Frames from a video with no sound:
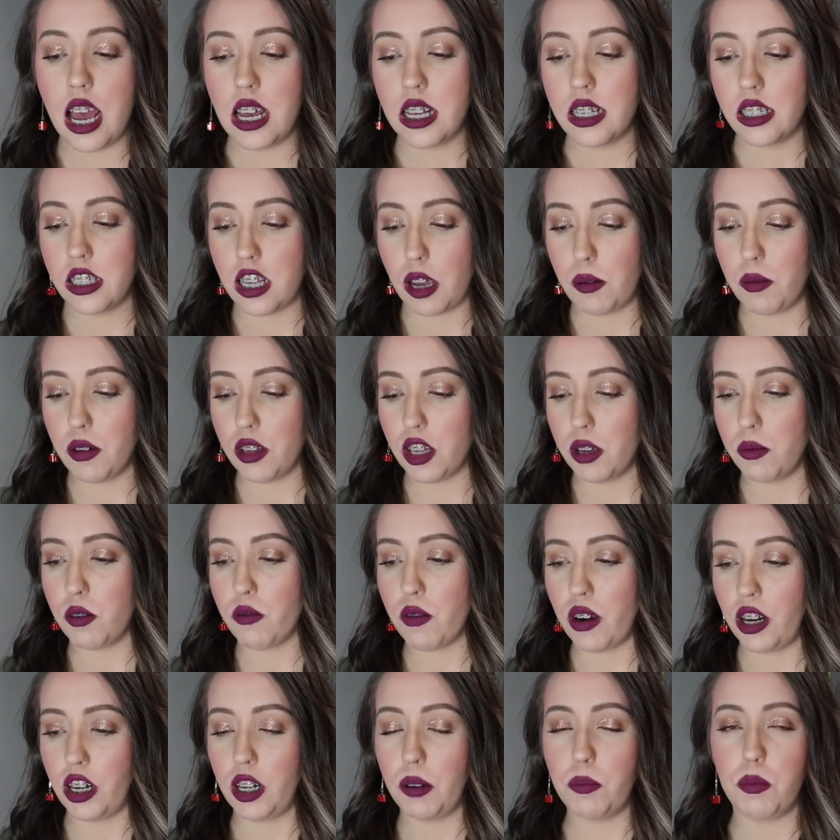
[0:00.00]
Some of them are
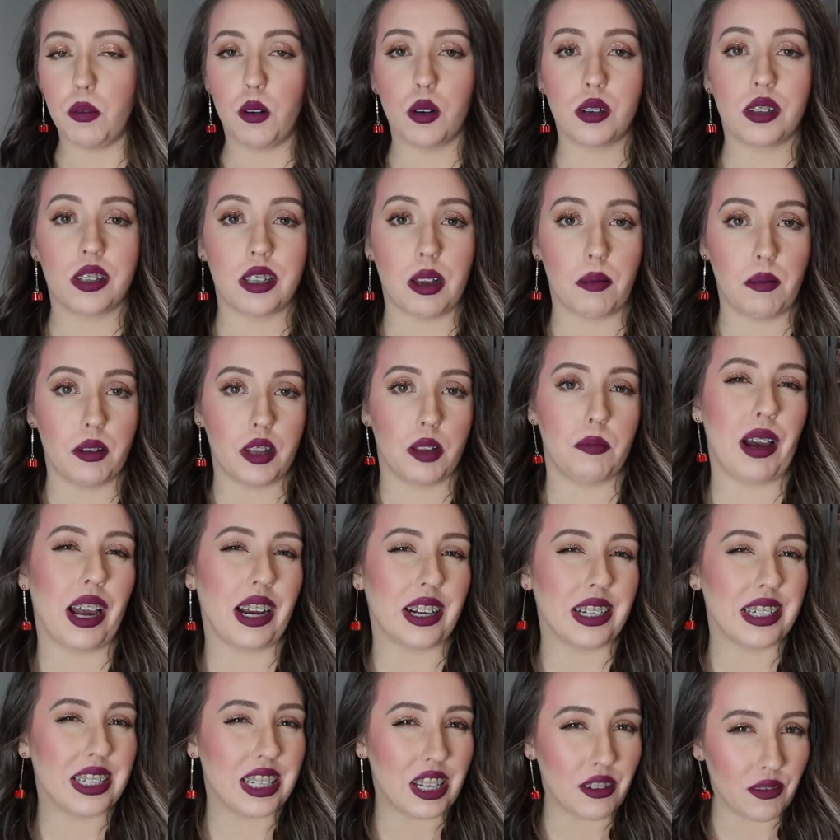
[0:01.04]
reading books, some of them are
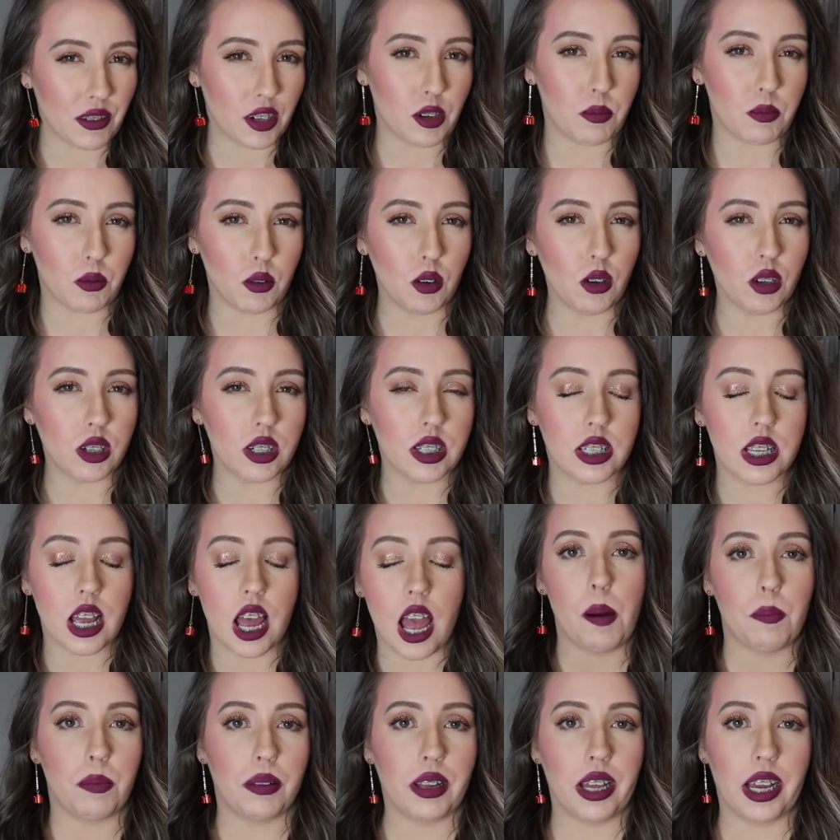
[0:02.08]
activity books.
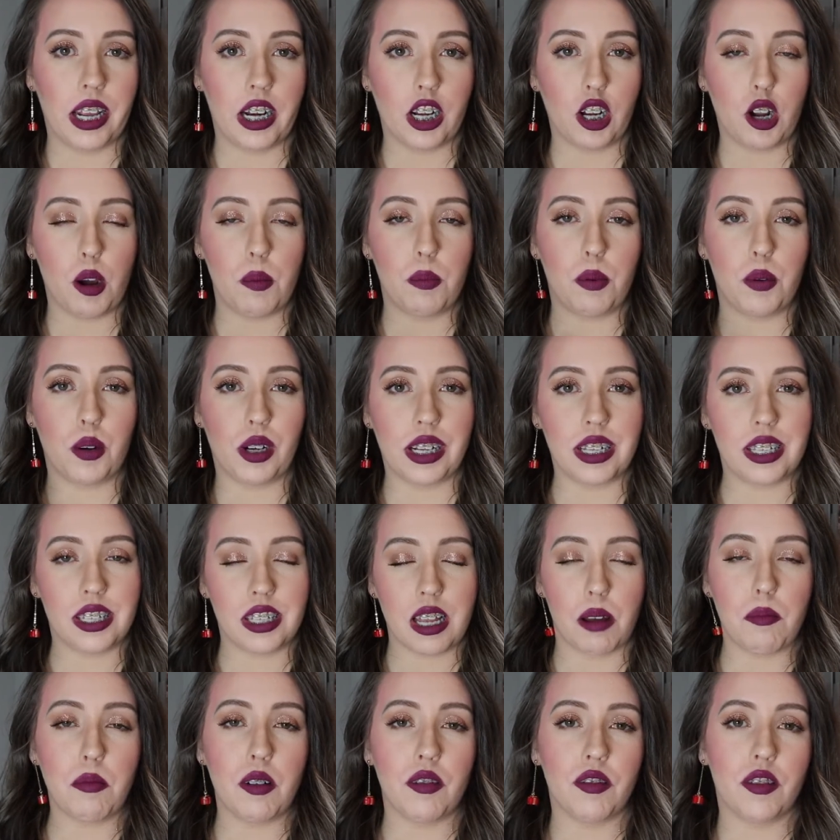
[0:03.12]
I'm planning on putting
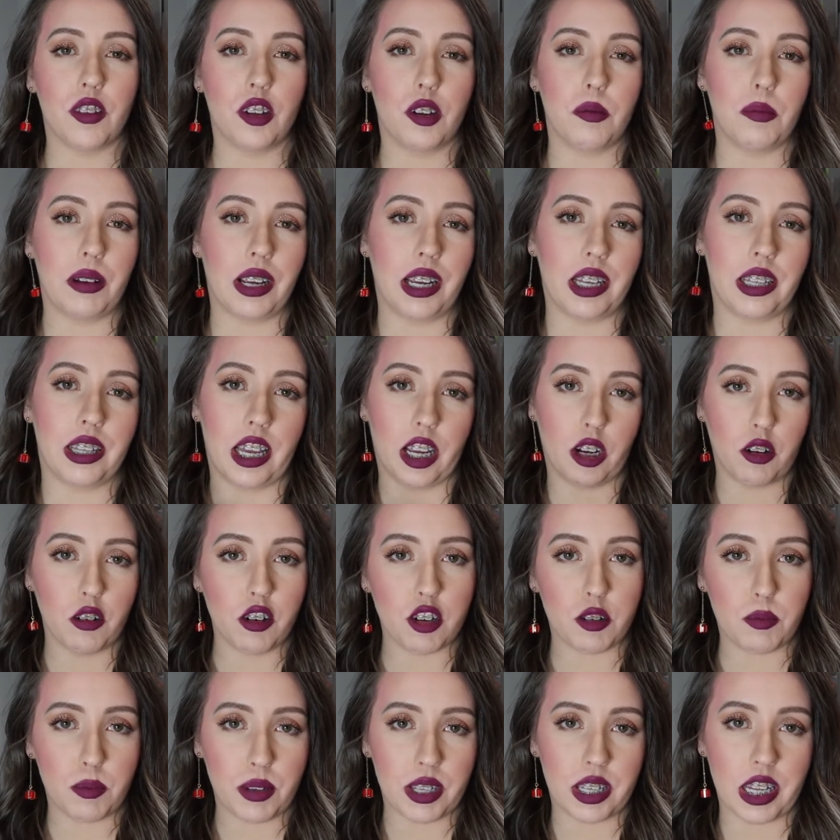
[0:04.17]
some of them in their
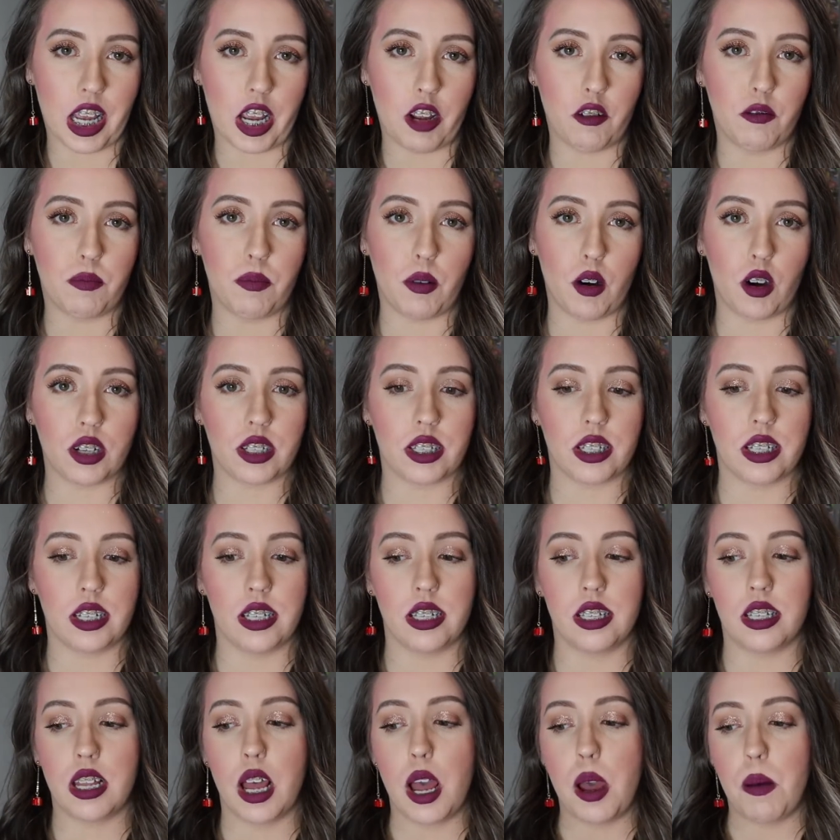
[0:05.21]
Christmas Eve
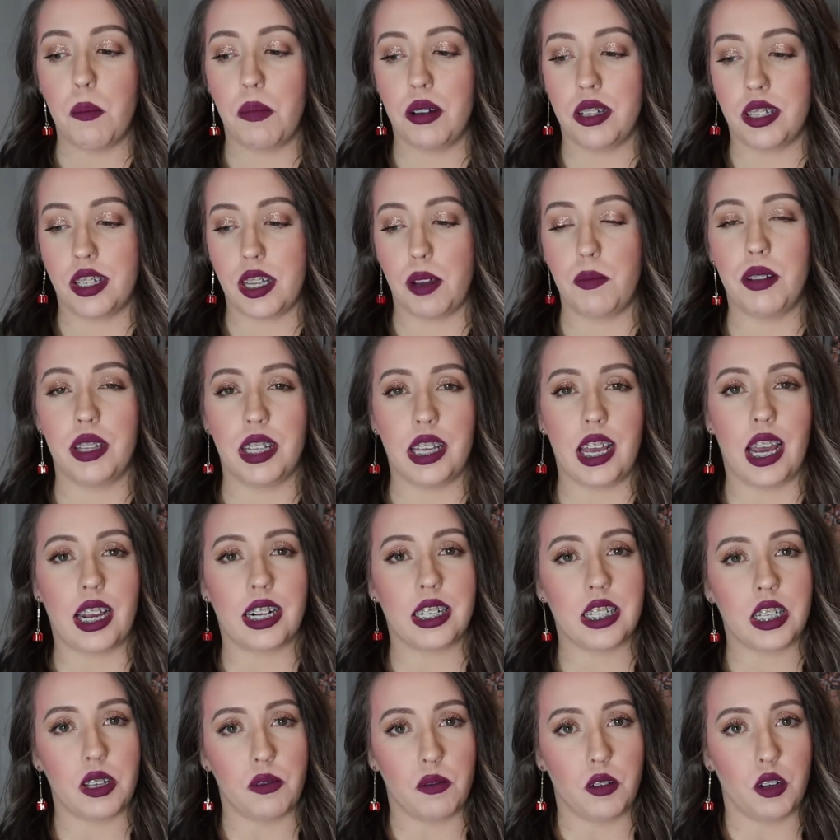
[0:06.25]
boxes, but some of the
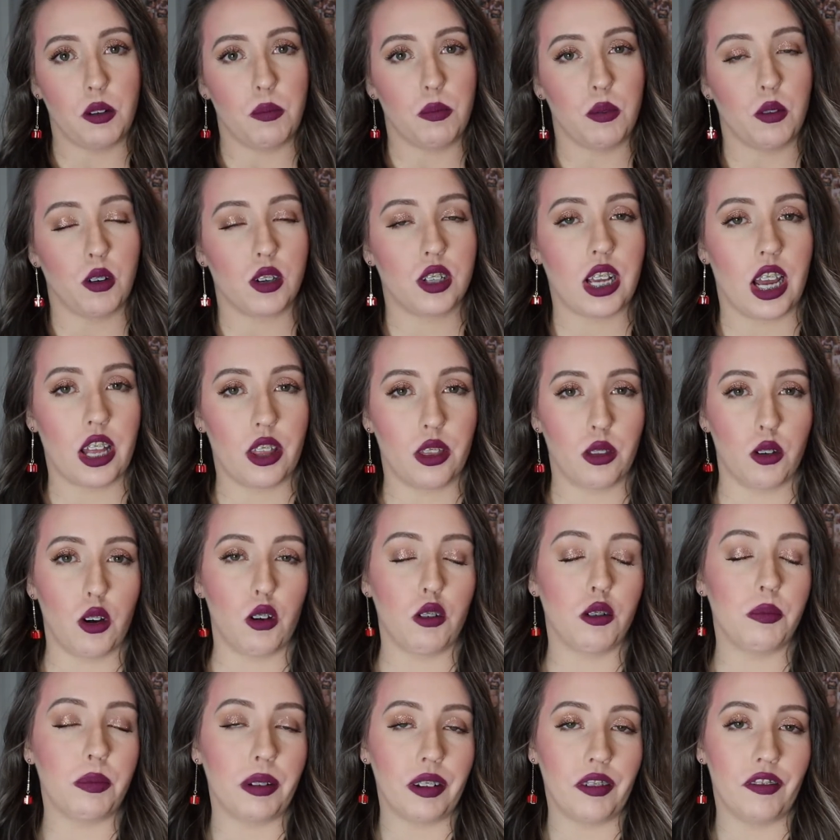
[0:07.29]
activity books I thought
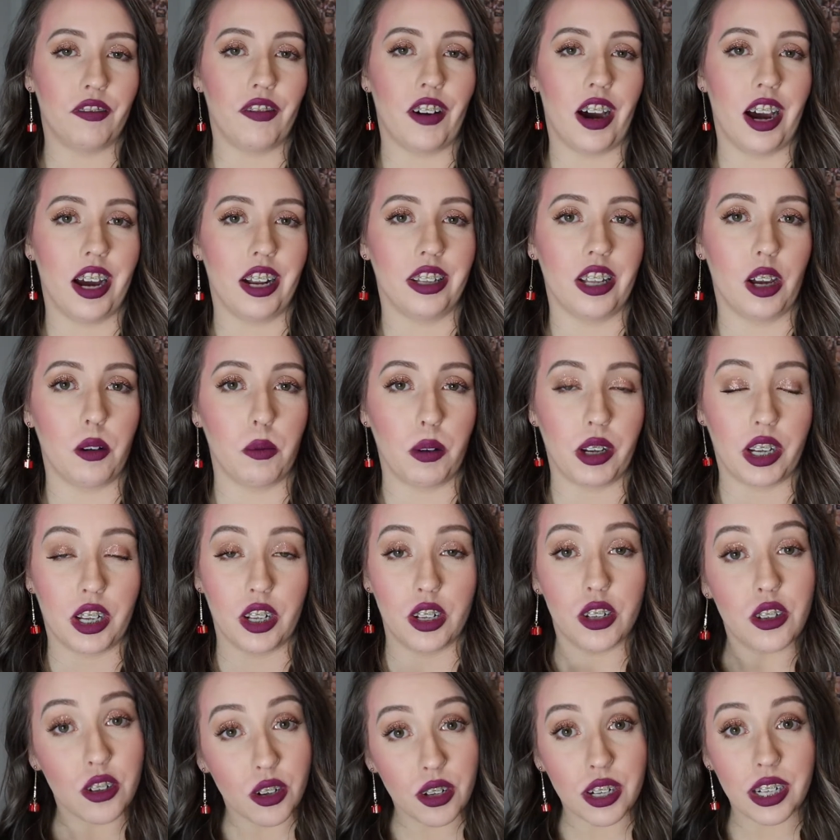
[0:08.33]
would be fun that we can
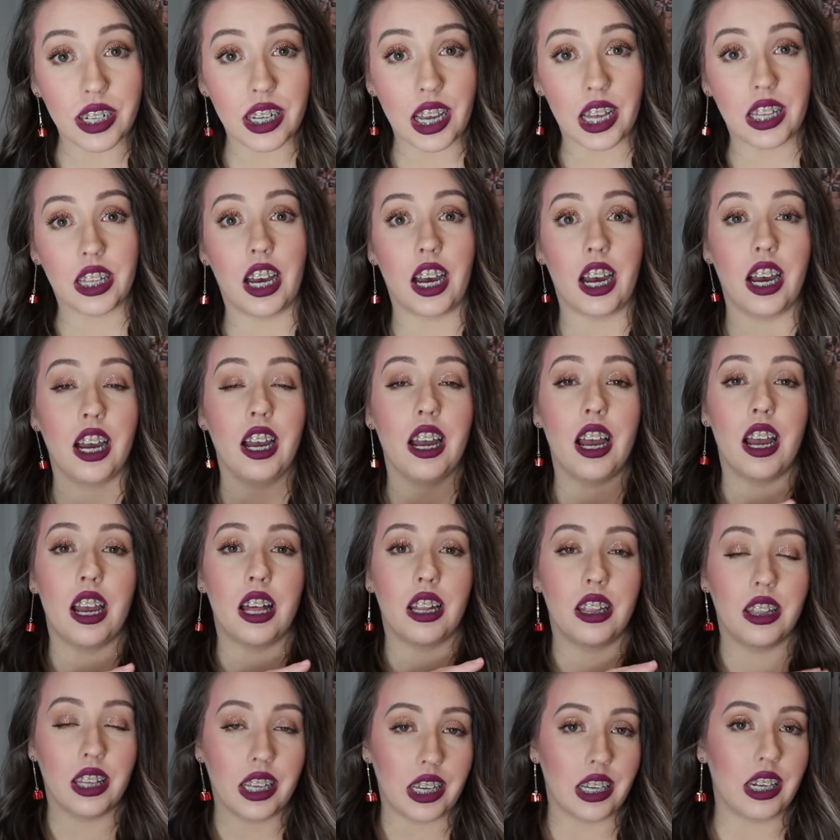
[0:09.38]
do together
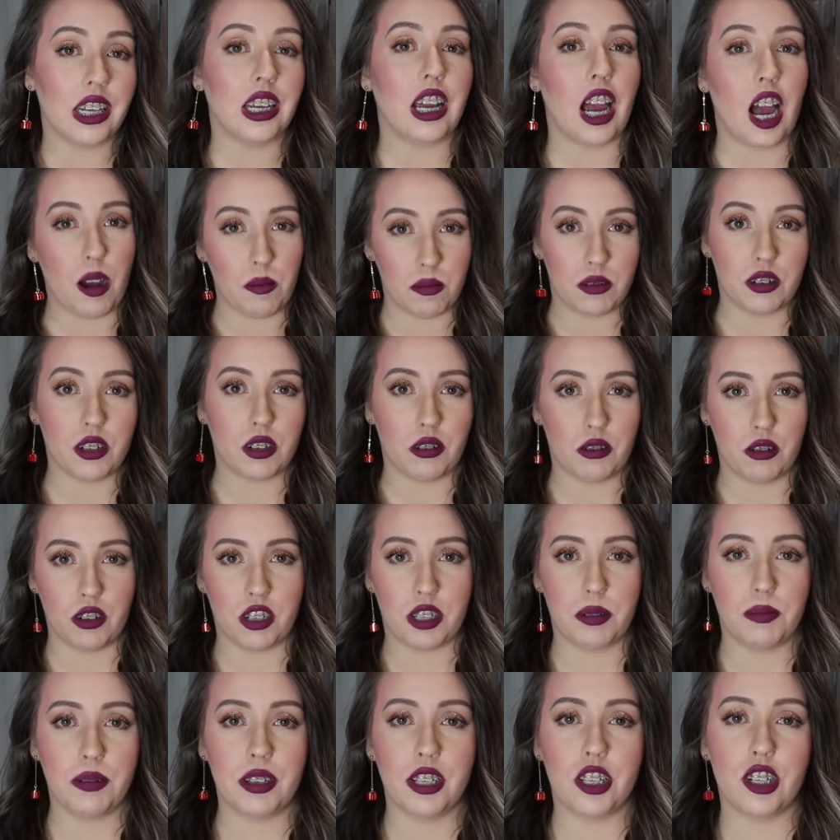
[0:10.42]
leading up to
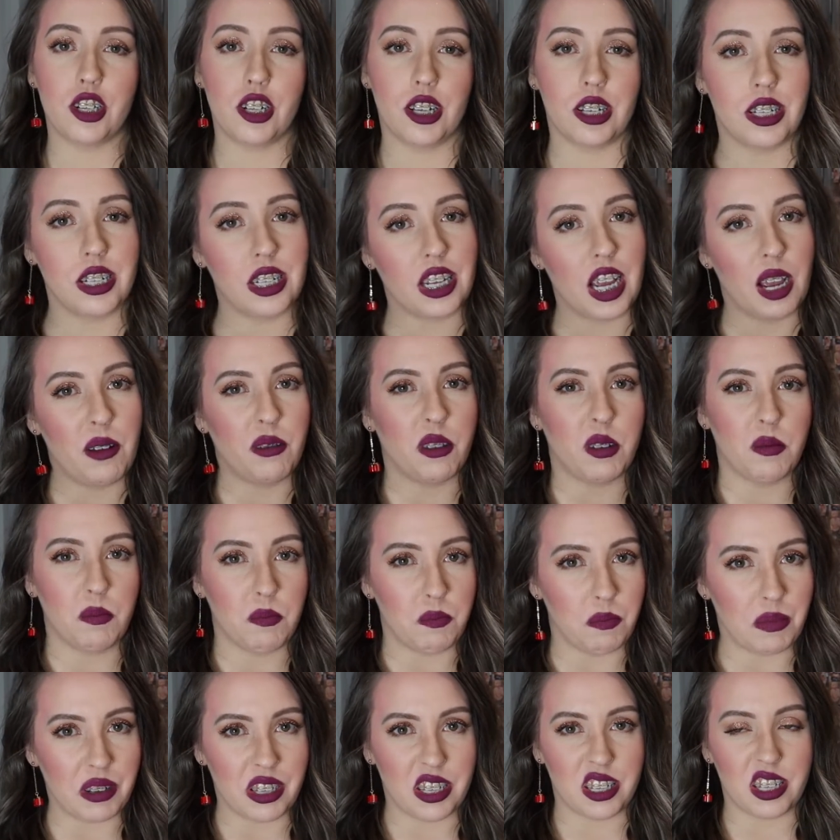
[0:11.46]
Christmas just to keep them
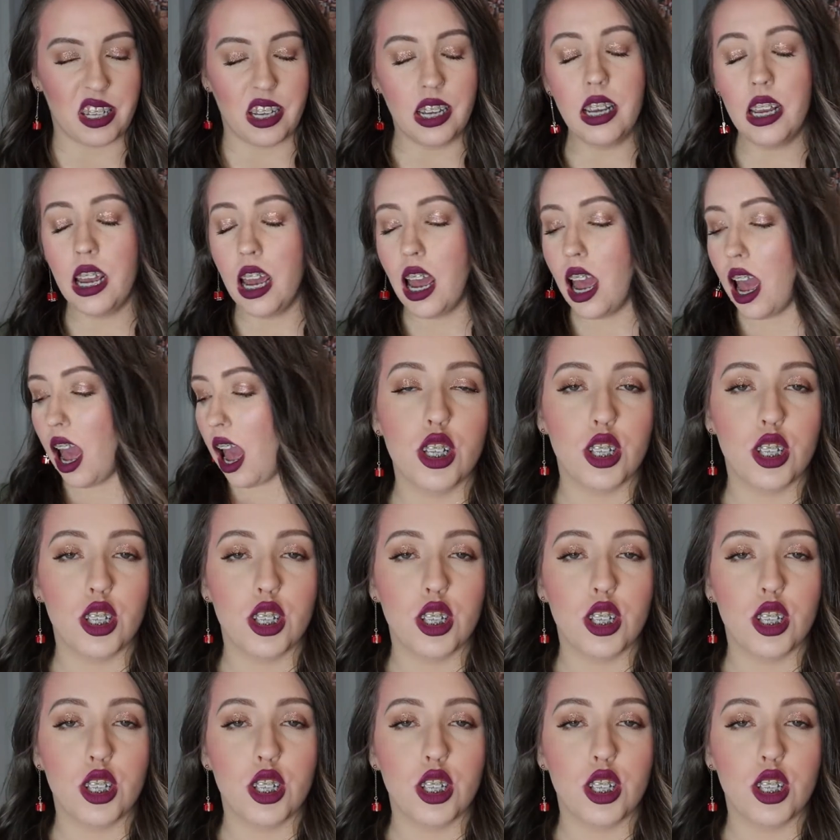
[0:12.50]
busy.